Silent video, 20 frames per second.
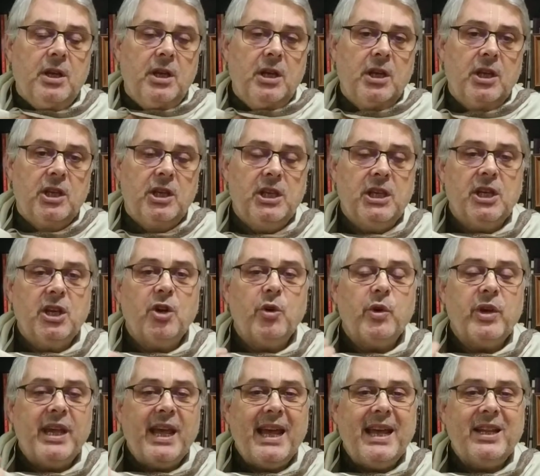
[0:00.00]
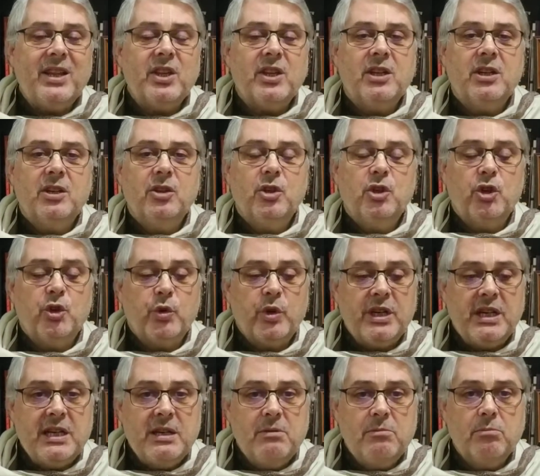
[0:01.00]
He creates the
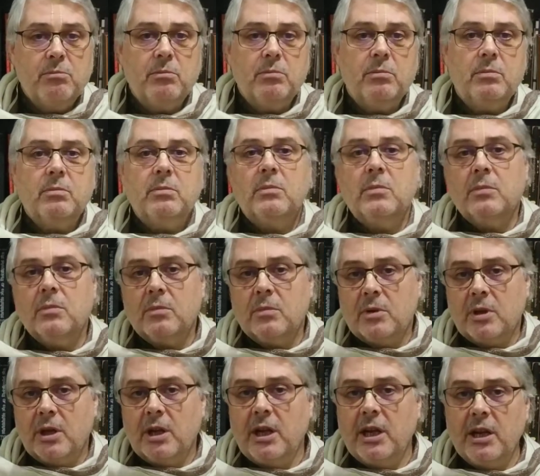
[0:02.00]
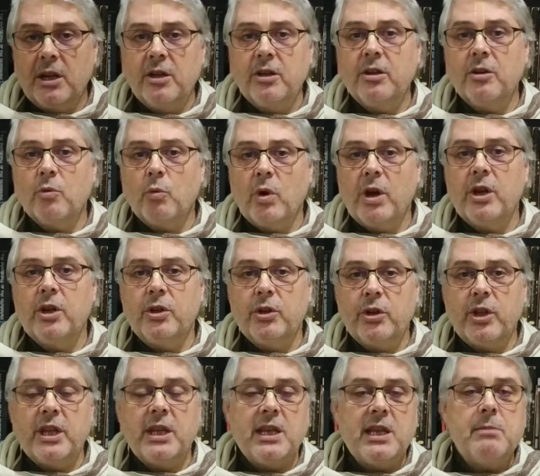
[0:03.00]
dream when
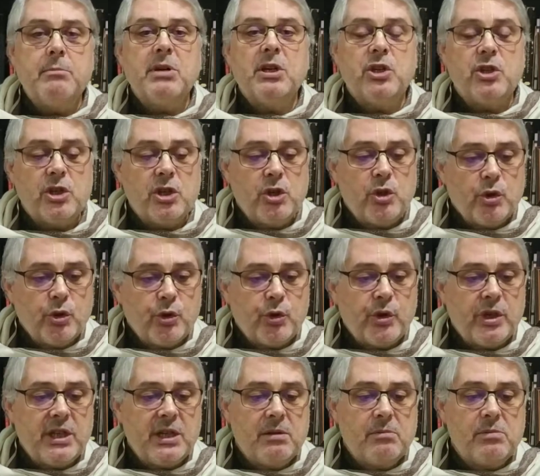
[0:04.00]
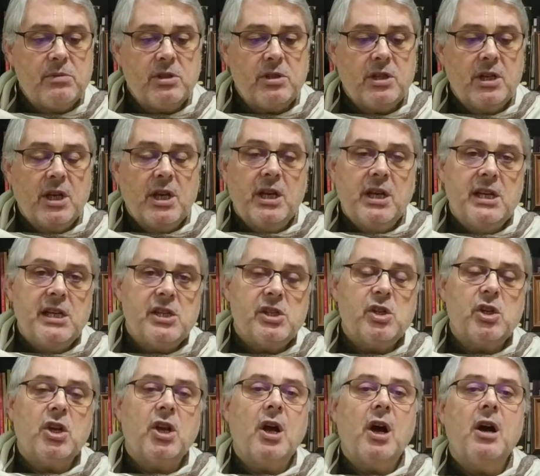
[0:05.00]
the image in your dreams. He's the
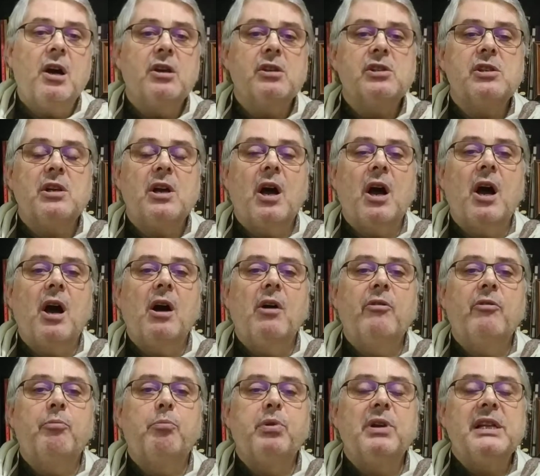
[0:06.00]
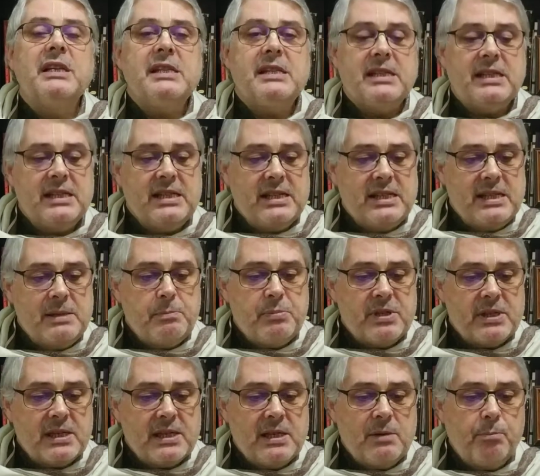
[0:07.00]
cause of bliss in deep
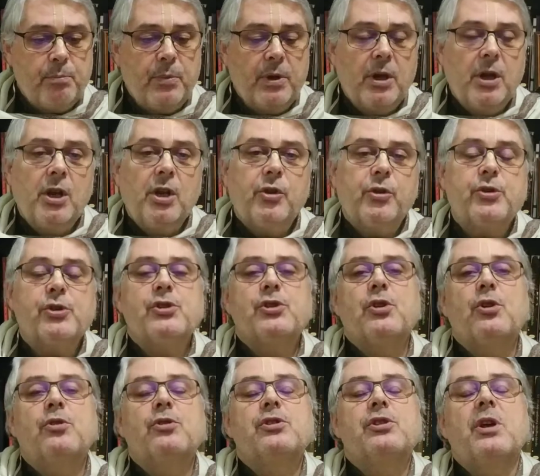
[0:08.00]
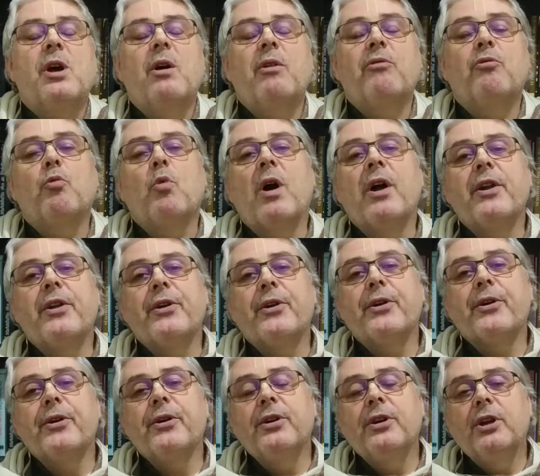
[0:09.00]
sleep, the source of
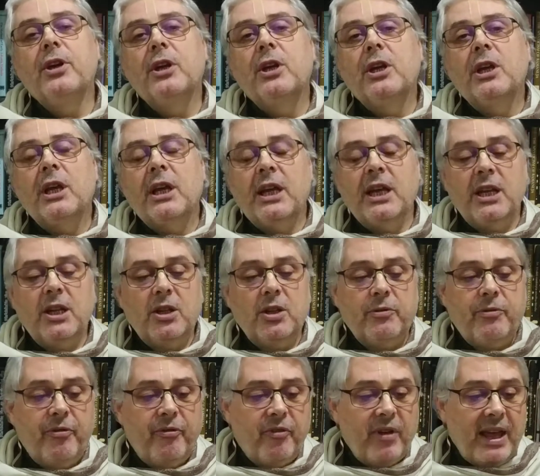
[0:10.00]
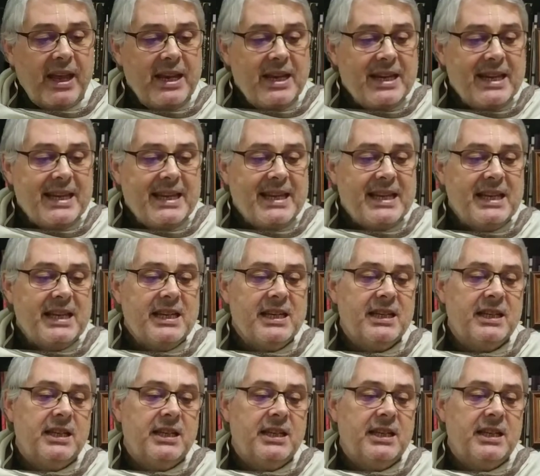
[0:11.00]
wonder in fainting.